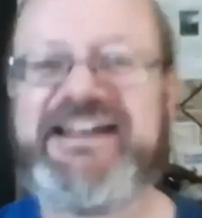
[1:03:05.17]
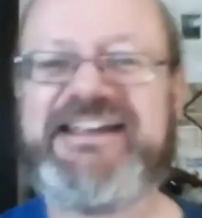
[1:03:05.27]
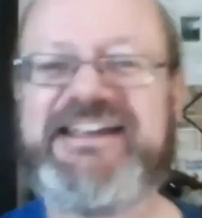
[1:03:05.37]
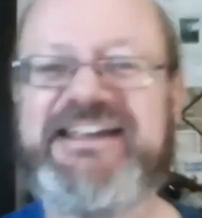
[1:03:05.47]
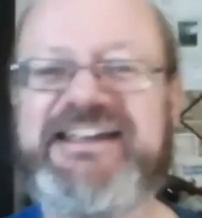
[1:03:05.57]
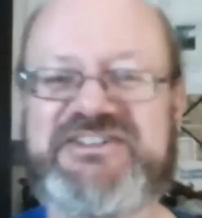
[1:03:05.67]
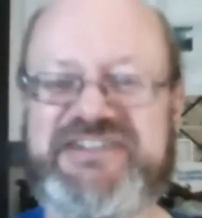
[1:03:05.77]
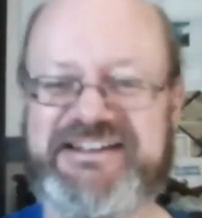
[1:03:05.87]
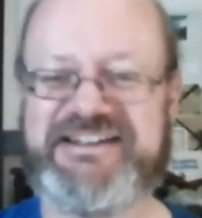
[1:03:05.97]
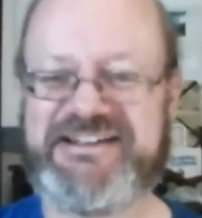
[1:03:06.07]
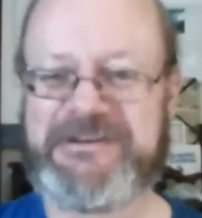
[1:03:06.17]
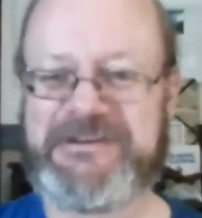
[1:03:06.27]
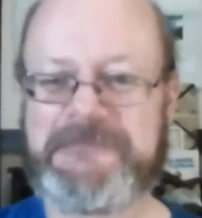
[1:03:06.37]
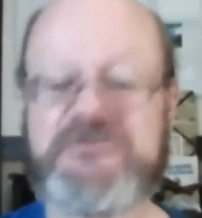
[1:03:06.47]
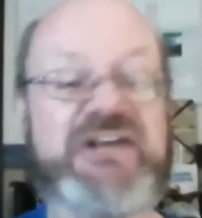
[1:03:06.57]
Yes.
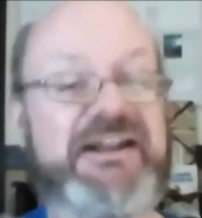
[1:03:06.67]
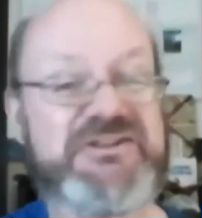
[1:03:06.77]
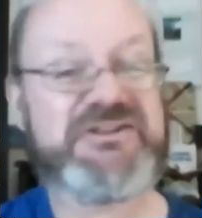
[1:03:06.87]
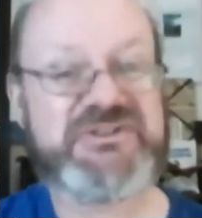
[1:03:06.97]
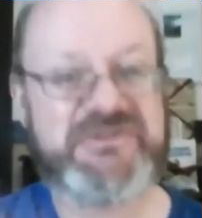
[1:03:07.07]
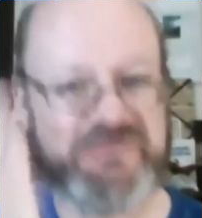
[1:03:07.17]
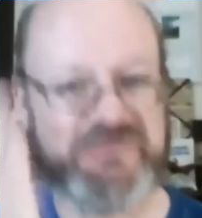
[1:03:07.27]
Tell us